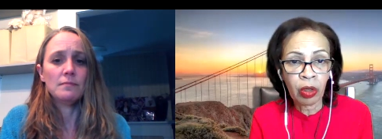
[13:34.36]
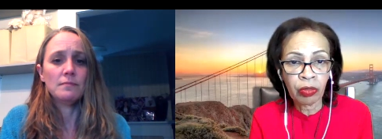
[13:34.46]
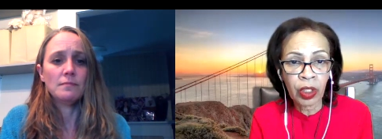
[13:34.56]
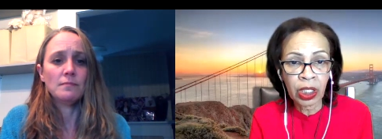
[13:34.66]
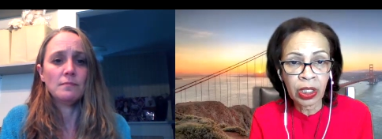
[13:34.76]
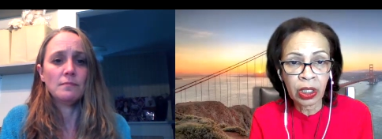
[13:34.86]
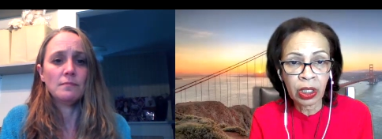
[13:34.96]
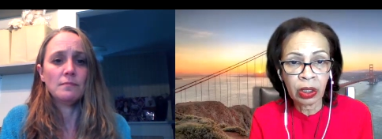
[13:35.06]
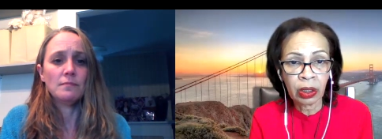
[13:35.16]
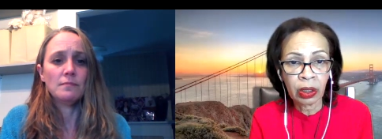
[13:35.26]
Speaker 1: out of the
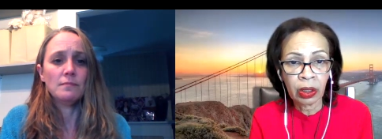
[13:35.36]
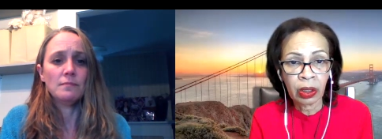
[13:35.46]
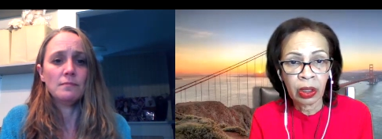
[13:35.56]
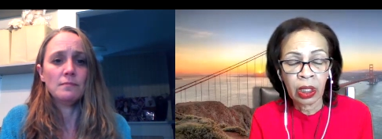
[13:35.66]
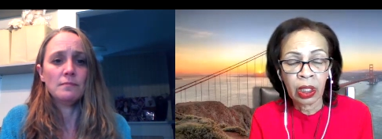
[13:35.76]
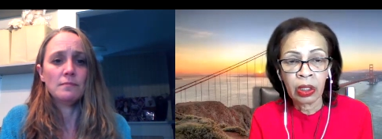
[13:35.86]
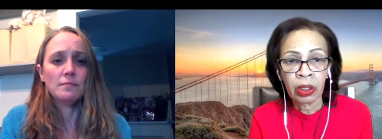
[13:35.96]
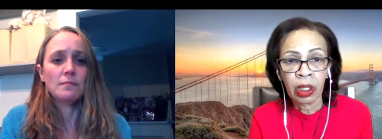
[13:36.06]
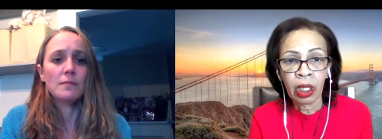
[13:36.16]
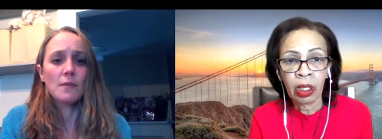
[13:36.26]
eighteen.
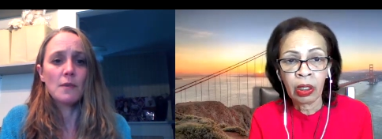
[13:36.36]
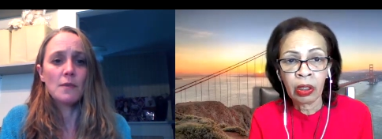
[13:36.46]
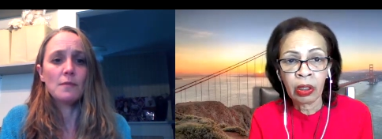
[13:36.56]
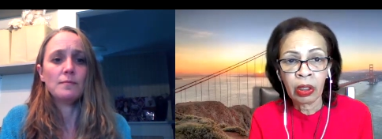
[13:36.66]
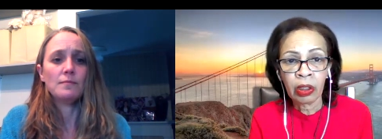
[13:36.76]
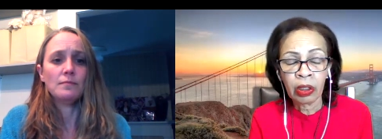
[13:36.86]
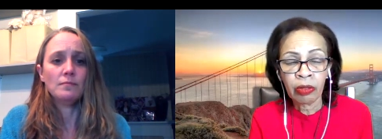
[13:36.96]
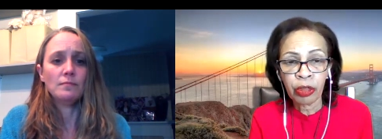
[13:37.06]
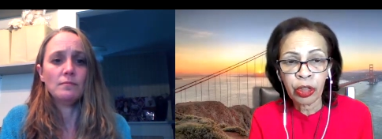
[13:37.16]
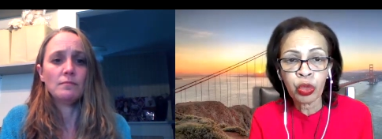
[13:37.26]
Uh,
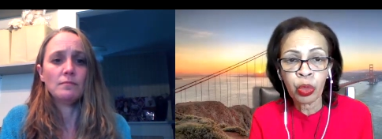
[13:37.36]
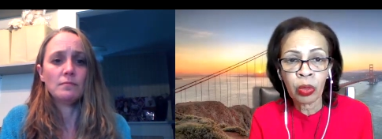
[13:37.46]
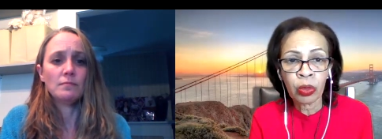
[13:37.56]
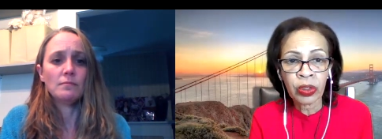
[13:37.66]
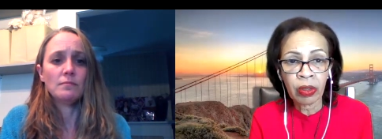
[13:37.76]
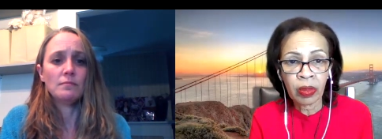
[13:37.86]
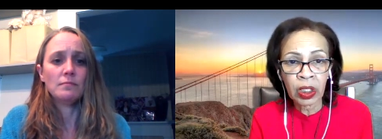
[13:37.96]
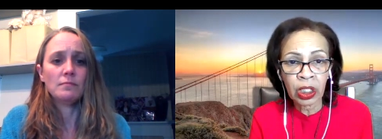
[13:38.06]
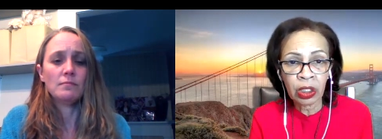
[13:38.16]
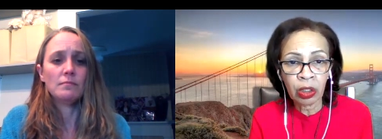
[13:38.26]
the first one was
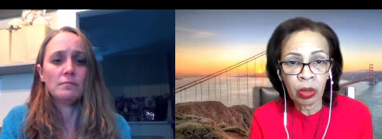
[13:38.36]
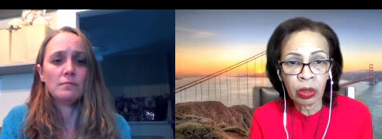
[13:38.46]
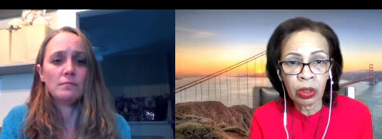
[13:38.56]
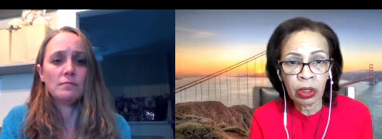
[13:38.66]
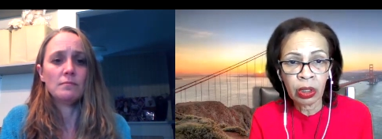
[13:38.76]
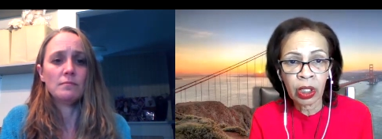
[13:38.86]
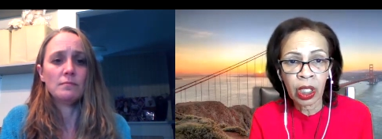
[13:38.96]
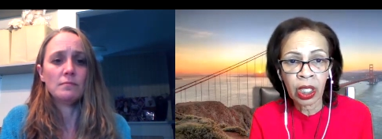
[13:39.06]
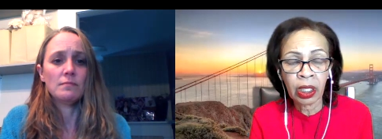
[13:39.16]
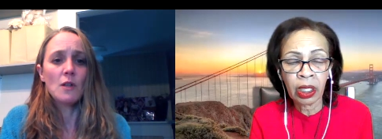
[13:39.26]
seventeen-year-old,
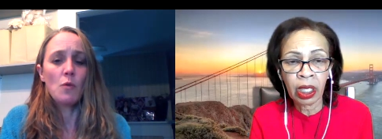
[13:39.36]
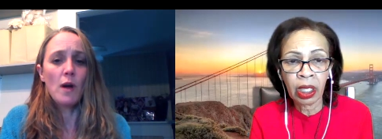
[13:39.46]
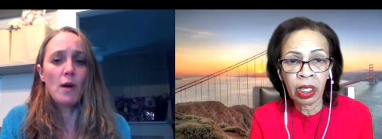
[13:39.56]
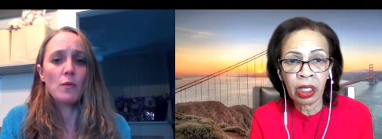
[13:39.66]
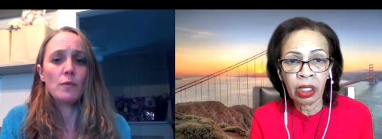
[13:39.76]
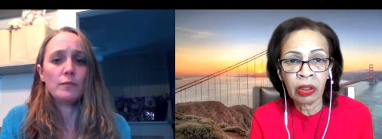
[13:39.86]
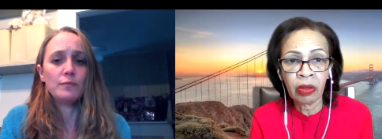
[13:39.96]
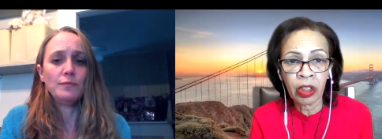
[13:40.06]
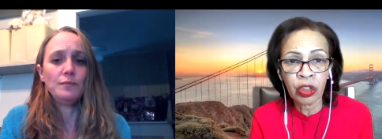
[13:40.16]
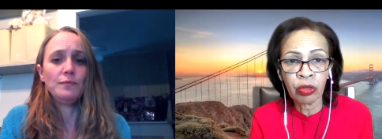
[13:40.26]
and then
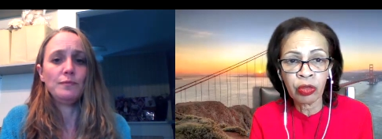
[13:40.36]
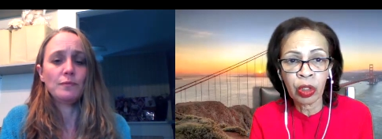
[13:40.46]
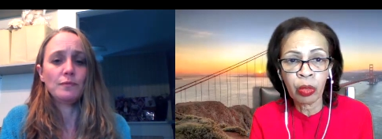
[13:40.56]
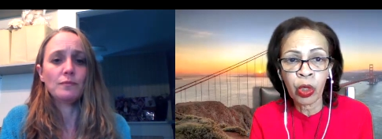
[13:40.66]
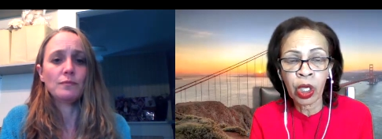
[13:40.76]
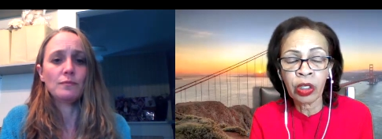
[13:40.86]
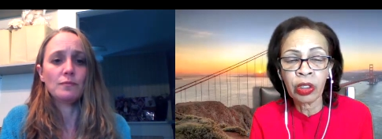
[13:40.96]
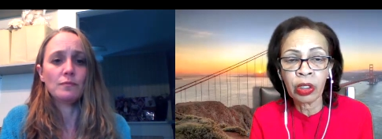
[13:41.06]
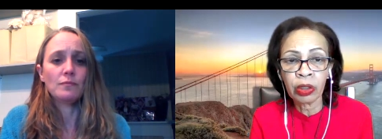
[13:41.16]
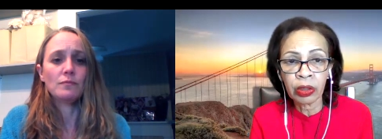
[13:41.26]
the rest of them were
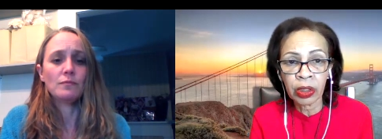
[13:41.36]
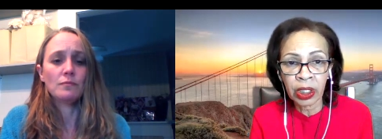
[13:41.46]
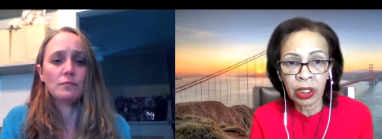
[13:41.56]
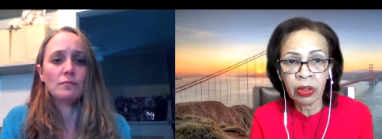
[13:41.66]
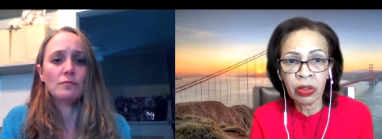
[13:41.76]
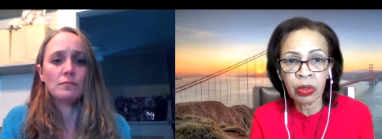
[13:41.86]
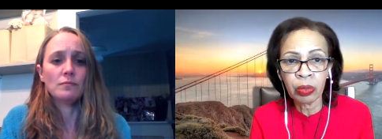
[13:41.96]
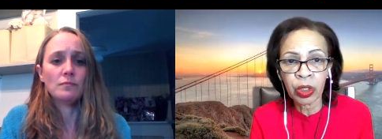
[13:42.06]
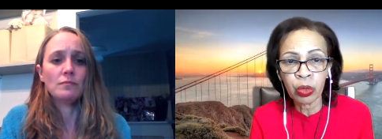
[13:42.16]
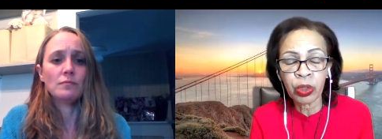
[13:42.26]
teens,
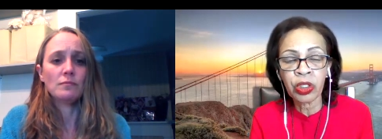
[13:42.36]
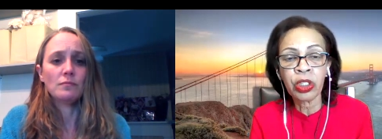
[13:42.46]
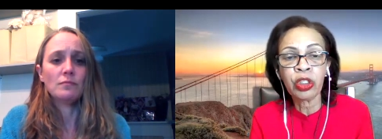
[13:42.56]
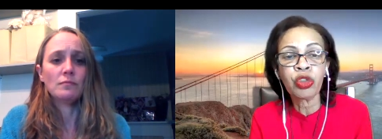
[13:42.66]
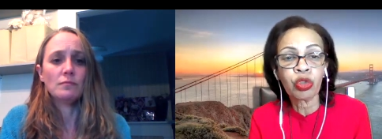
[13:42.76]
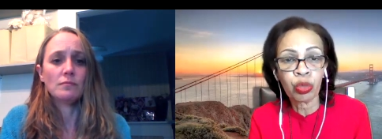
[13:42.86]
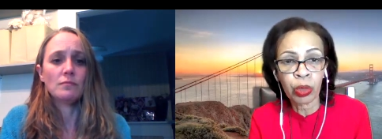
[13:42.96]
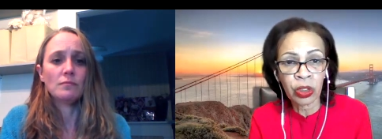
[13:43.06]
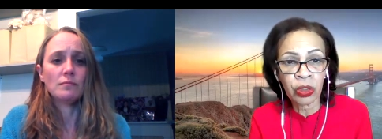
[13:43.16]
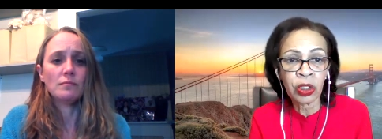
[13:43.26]
between teens to
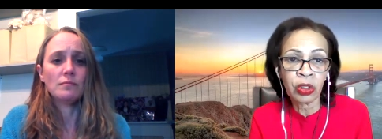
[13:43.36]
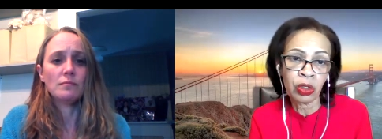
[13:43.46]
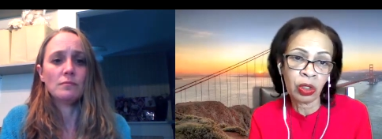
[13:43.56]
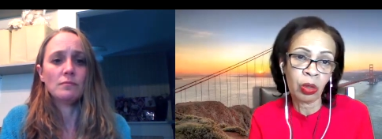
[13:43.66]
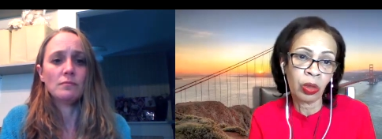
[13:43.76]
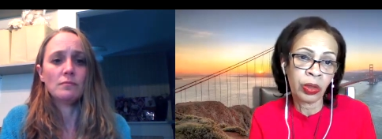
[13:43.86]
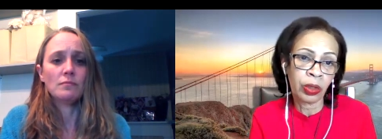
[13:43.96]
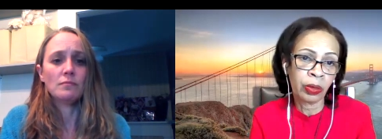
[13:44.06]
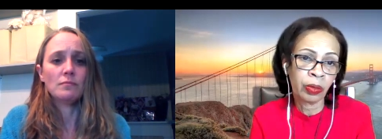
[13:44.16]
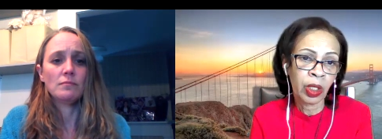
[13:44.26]
twenty-six-year-old.
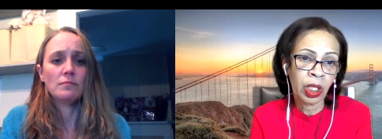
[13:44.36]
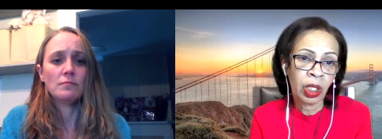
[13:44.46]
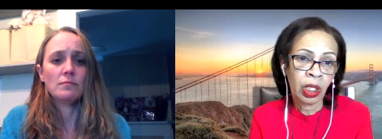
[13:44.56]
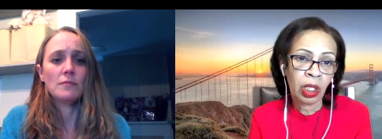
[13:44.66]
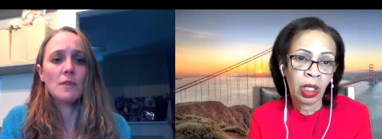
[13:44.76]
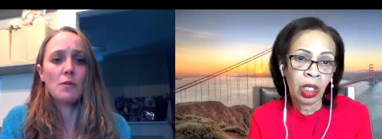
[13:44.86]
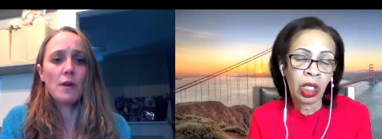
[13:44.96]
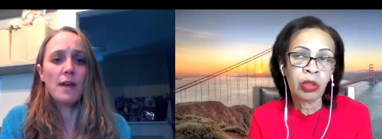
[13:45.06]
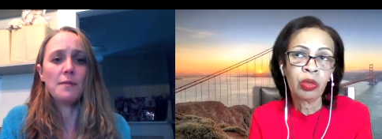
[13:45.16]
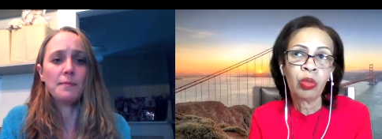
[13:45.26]

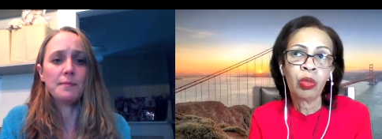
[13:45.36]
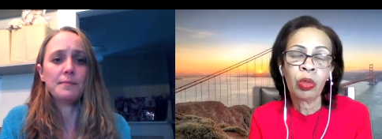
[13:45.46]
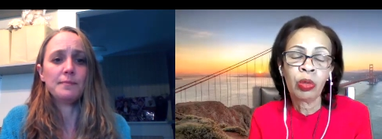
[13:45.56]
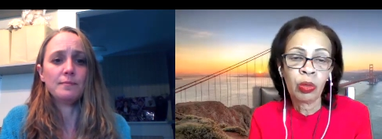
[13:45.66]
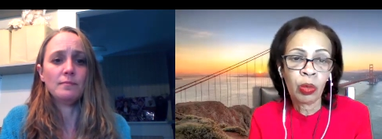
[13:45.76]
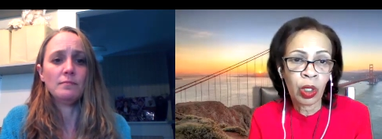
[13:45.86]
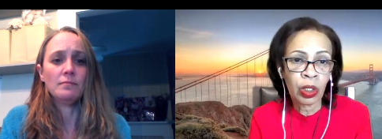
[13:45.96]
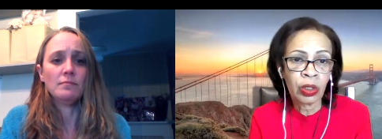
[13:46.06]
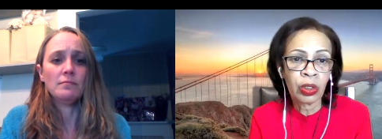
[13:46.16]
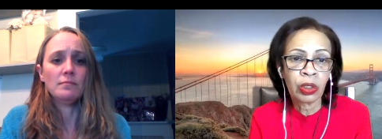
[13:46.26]
Okay. It w-
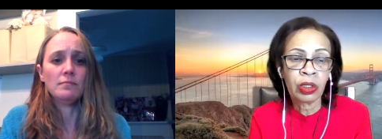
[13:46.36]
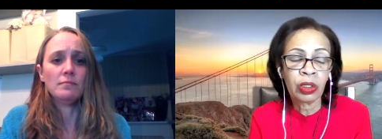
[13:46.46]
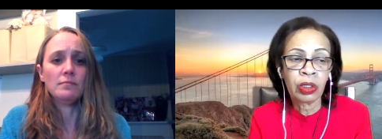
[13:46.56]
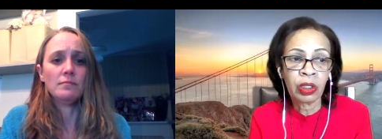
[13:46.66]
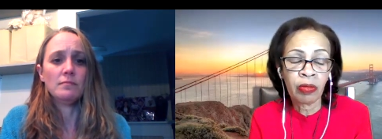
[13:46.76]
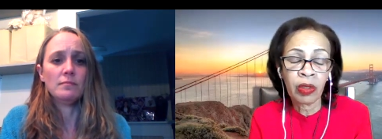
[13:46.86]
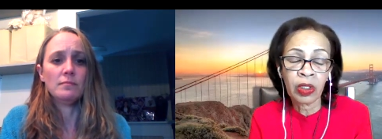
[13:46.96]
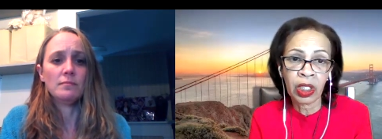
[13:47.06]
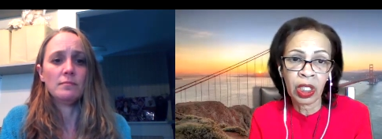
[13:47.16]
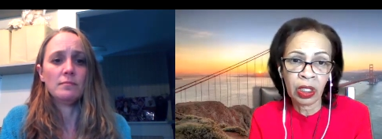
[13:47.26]
was
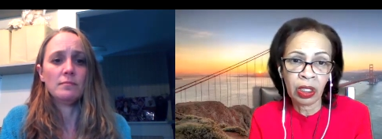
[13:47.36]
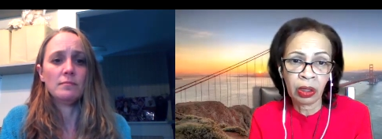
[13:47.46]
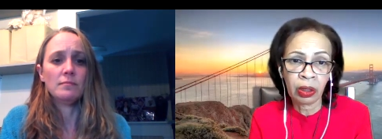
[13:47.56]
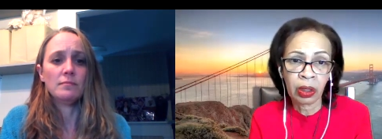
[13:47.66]
devastating.